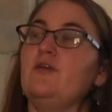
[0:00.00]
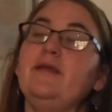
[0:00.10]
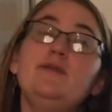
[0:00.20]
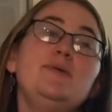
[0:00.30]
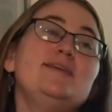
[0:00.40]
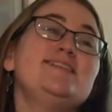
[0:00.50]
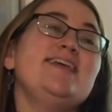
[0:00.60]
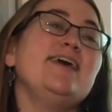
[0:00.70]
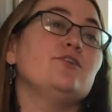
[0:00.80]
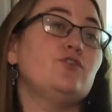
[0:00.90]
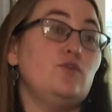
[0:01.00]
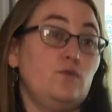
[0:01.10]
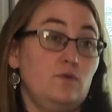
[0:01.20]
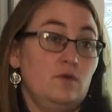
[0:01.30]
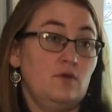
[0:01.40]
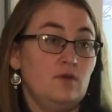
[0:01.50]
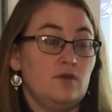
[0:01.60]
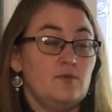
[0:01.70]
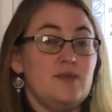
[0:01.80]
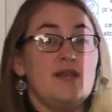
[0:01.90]
It could be a Cl2. It
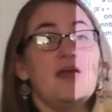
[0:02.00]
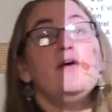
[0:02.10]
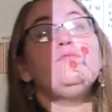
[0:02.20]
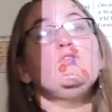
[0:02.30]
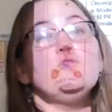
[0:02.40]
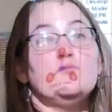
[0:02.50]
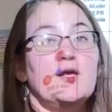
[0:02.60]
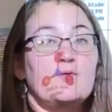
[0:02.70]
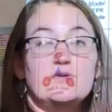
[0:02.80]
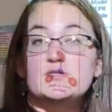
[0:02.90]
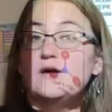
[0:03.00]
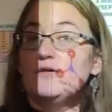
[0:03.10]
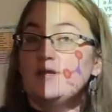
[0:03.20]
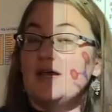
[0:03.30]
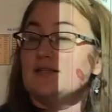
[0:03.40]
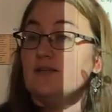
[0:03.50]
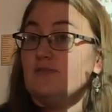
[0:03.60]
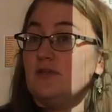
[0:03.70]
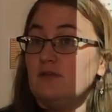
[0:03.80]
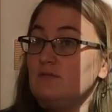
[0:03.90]
could be an F2, like we saw in the
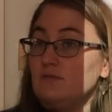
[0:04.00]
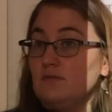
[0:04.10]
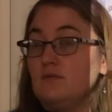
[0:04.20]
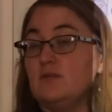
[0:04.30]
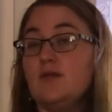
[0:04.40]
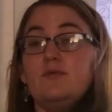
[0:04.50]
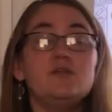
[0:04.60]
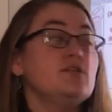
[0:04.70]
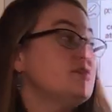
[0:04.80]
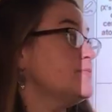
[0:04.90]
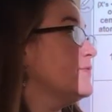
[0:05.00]
activity that we did just